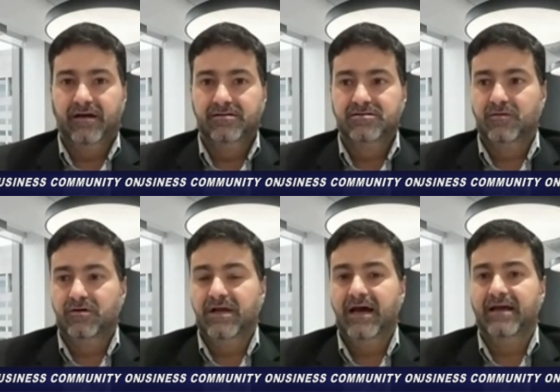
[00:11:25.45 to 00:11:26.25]
and so
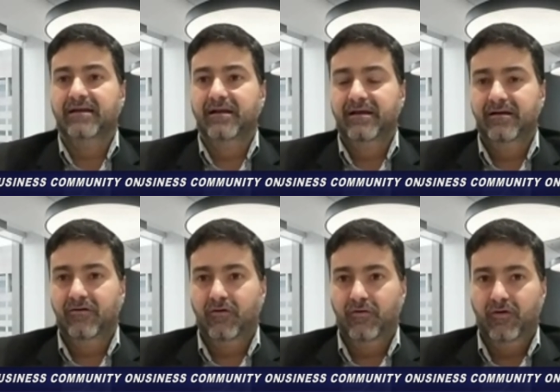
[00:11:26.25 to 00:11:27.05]
on handling
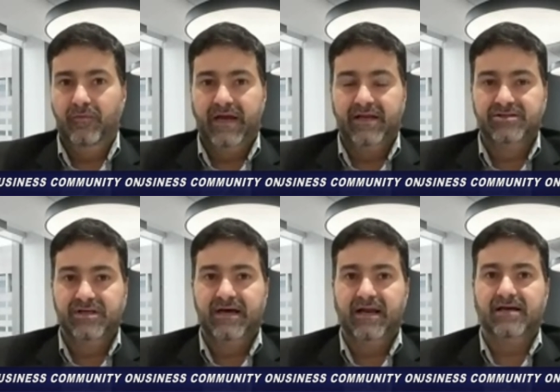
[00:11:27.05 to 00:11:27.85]
or, or managing
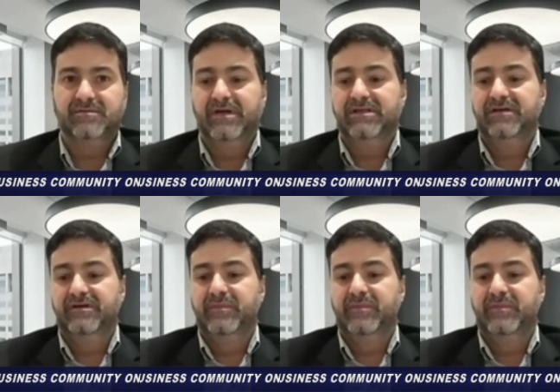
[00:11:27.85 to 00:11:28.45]
that aspect of it.